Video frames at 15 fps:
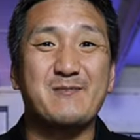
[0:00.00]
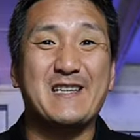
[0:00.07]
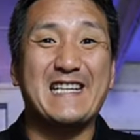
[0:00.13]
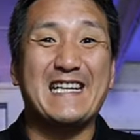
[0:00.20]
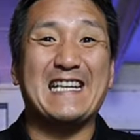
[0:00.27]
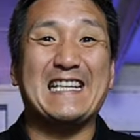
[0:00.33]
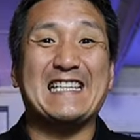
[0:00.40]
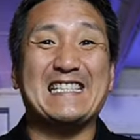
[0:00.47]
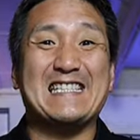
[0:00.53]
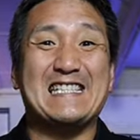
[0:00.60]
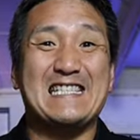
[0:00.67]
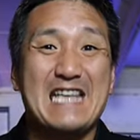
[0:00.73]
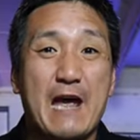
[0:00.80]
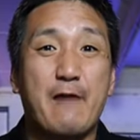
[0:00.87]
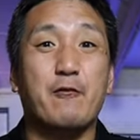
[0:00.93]
to me and he's
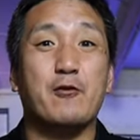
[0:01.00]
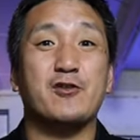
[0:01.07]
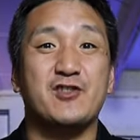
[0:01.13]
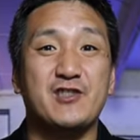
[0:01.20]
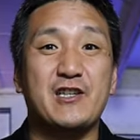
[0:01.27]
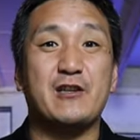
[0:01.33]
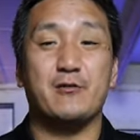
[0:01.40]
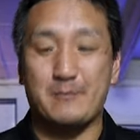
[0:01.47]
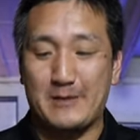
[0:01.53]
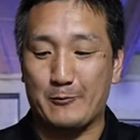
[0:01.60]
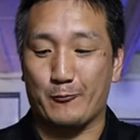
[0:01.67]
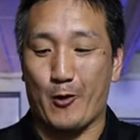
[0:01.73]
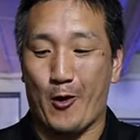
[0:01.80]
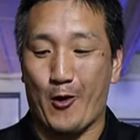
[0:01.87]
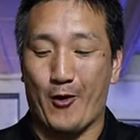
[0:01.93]
never steered me
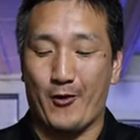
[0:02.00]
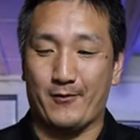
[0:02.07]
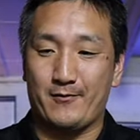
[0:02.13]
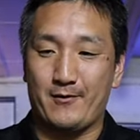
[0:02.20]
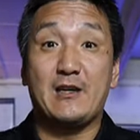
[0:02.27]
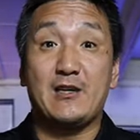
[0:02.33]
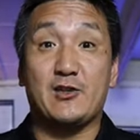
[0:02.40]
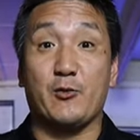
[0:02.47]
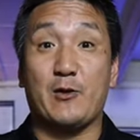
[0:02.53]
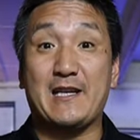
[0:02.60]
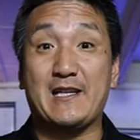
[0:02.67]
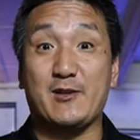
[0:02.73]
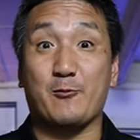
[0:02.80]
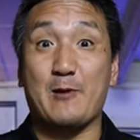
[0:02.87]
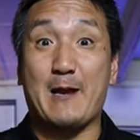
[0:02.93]
wrong. So it is
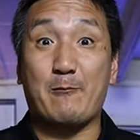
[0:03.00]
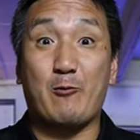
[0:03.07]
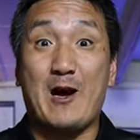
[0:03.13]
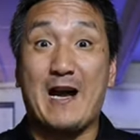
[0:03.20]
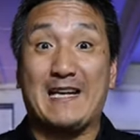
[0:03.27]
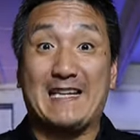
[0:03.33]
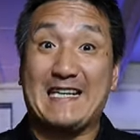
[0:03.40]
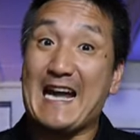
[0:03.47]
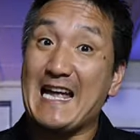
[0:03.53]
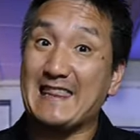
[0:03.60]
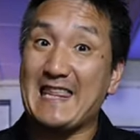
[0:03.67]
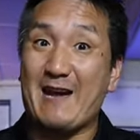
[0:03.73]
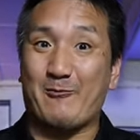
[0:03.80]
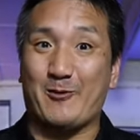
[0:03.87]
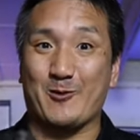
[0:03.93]
a red wine, he got
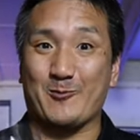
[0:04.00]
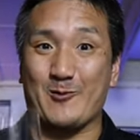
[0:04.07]
that one